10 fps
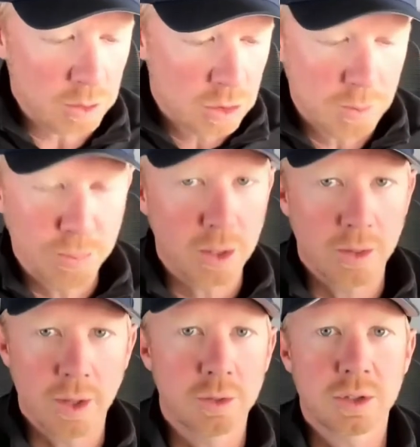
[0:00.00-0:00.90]
to put
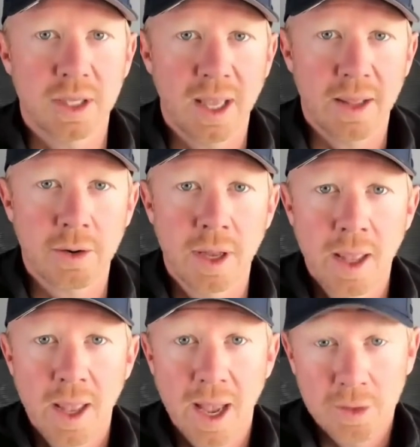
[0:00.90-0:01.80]
those together
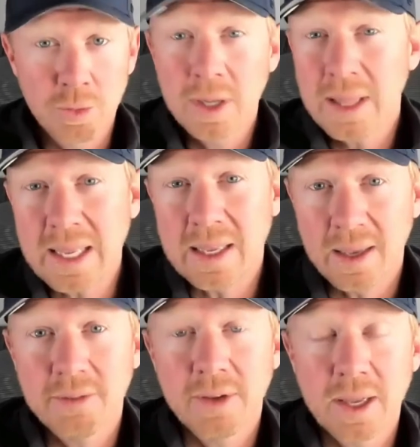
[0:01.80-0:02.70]
and really
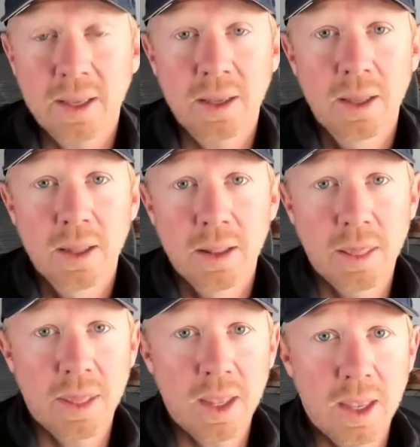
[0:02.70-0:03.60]
giving
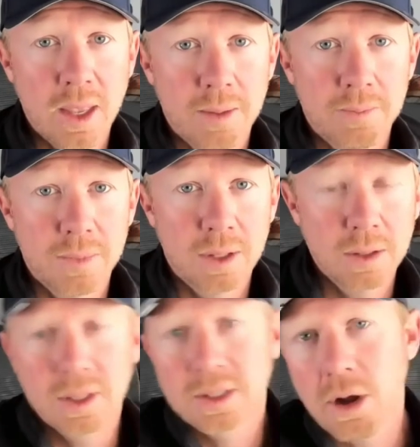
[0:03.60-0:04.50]

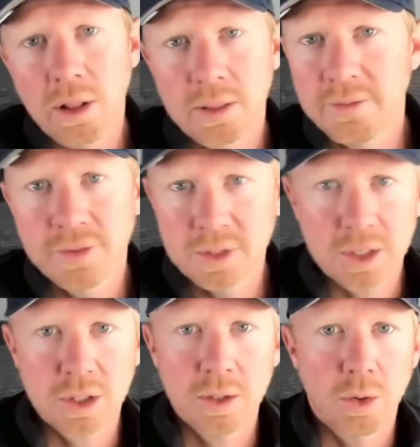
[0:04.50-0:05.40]
let's call it the
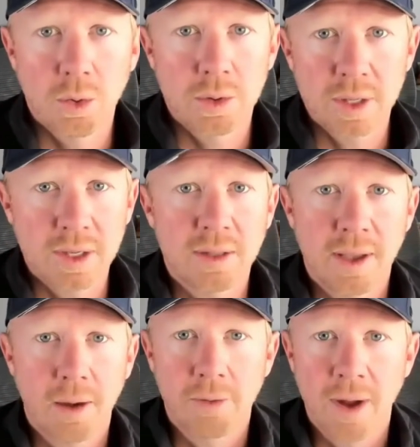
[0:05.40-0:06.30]
physician or the
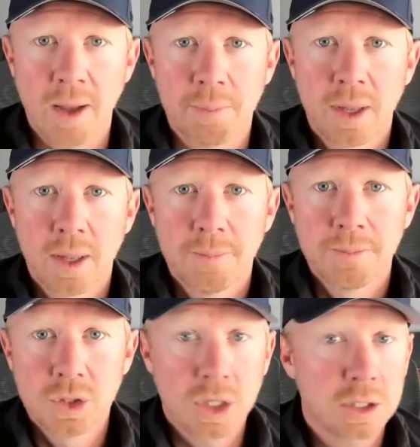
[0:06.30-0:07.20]
detail rep,
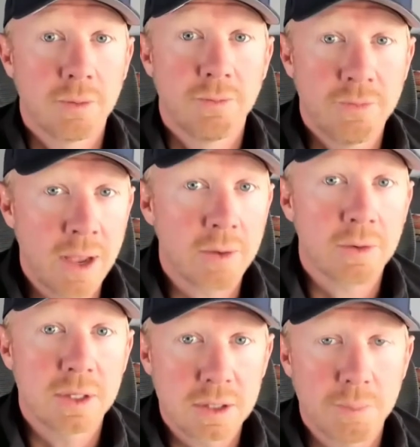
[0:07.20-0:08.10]
just a
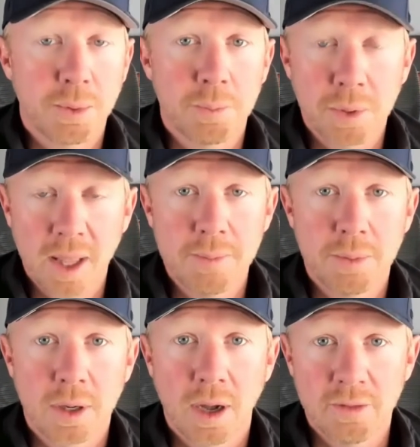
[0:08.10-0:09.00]
very simple
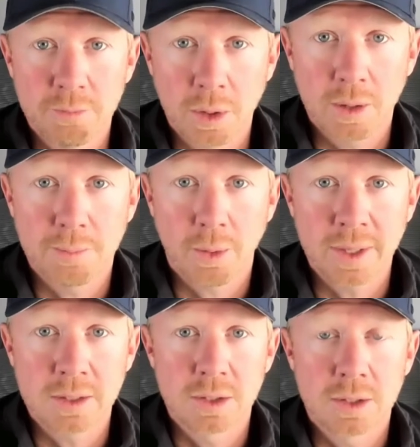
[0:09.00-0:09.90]
playbook of bullet
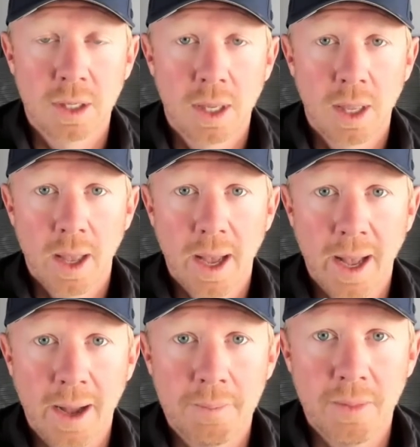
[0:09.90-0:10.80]
points
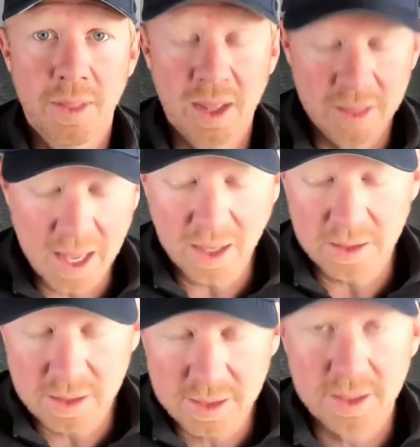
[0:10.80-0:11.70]
that they
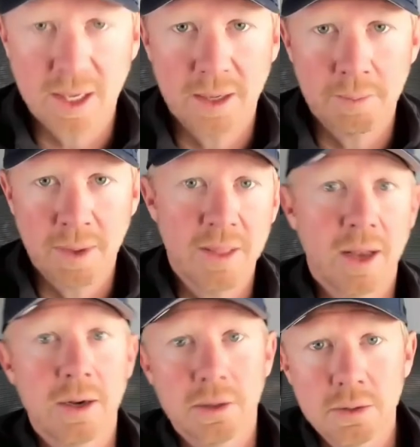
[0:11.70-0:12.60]
can skim and
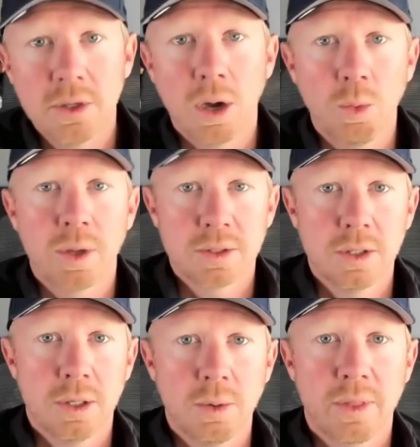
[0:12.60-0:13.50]
then know what to
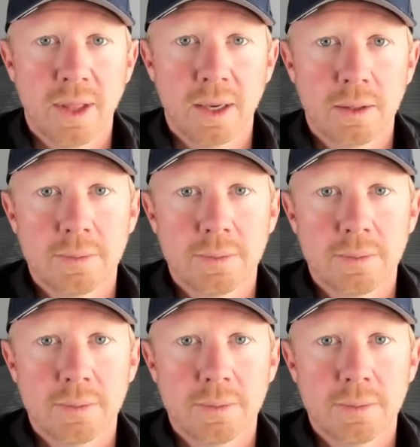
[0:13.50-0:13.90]
do with it.